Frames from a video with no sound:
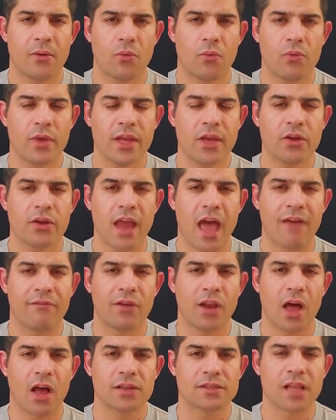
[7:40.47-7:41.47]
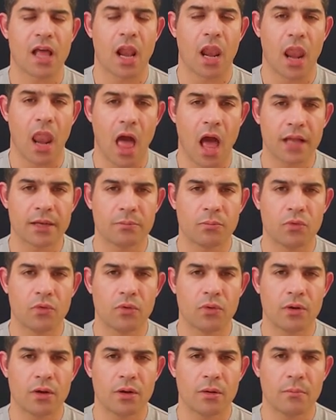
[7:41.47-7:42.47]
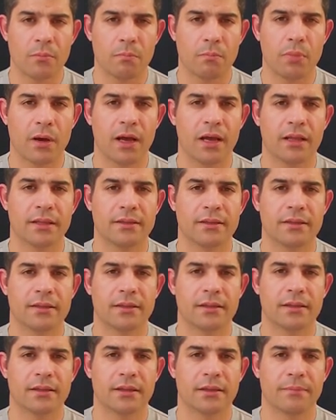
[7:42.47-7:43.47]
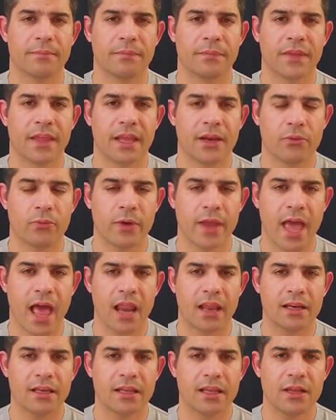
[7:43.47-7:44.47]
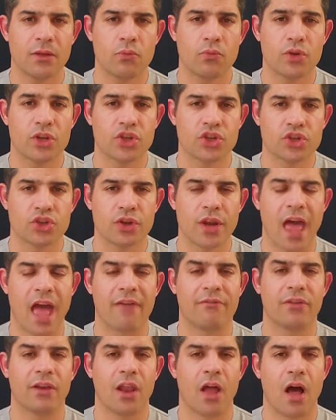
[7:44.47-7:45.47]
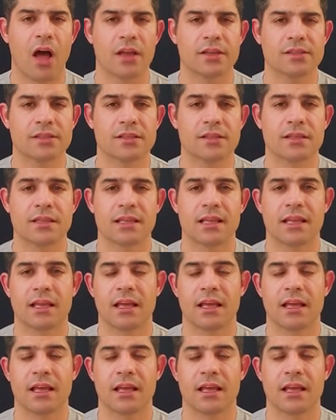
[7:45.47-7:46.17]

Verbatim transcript: we could have lost a lot more, but in reality, we should have lost